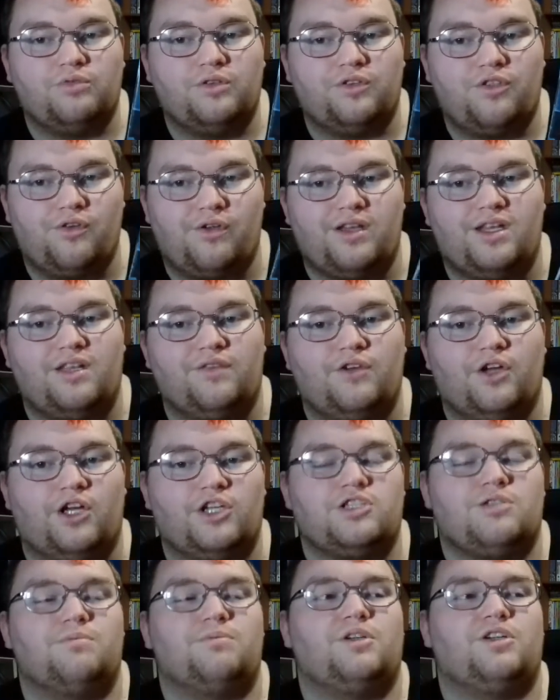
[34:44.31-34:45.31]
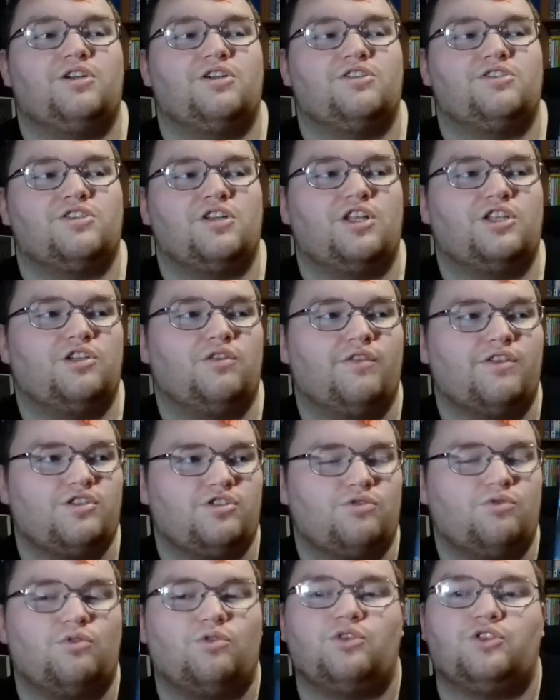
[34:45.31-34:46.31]
3D version because the
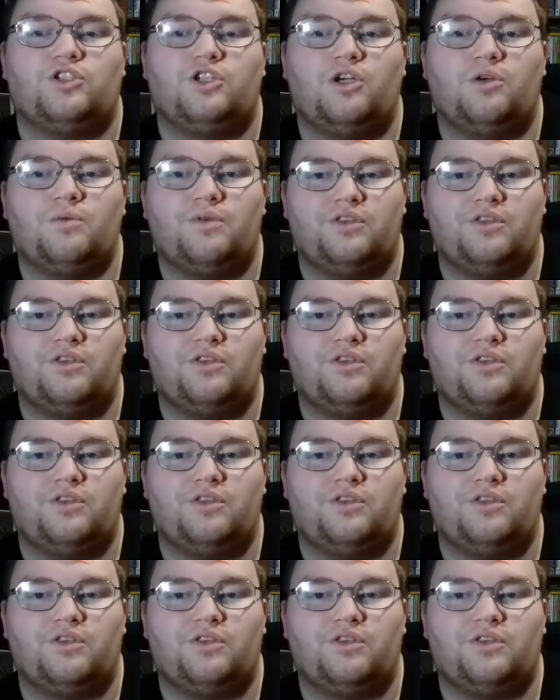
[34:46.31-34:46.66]
original audio